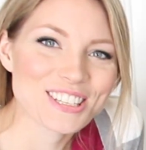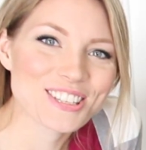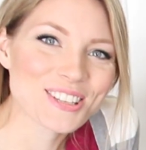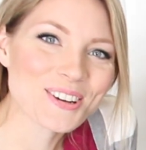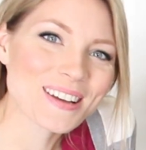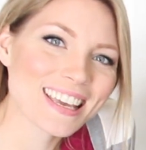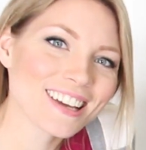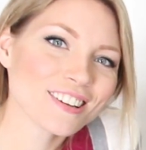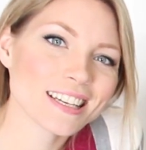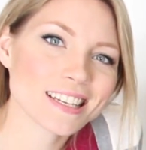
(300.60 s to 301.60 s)
So
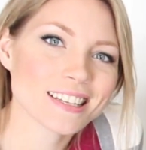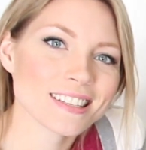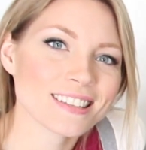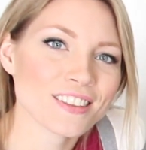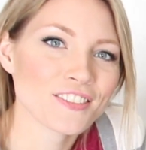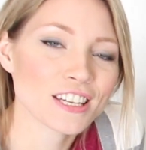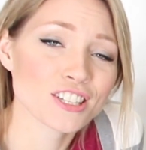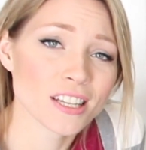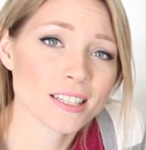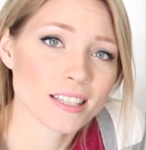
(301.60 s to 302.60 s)
here is the
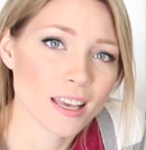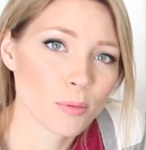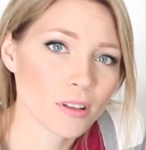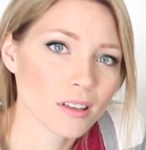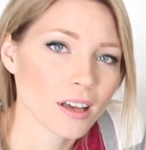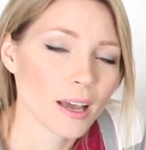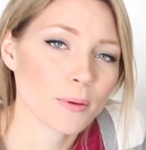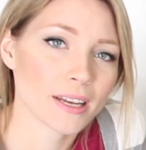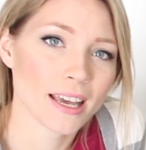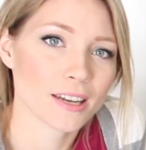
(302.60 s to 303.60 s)
finished end table. I
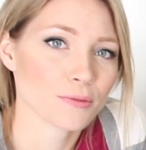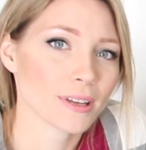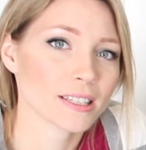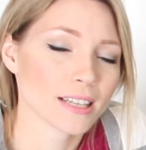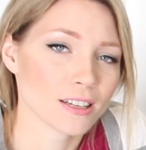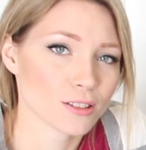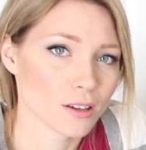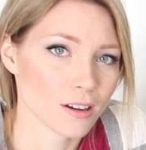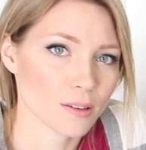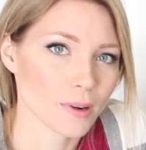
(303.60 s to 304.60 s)
went ahead and reattached the
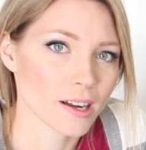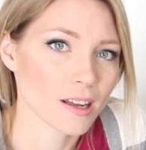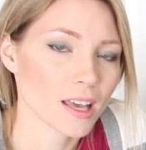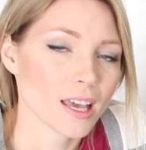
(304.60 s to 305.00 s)
hardware.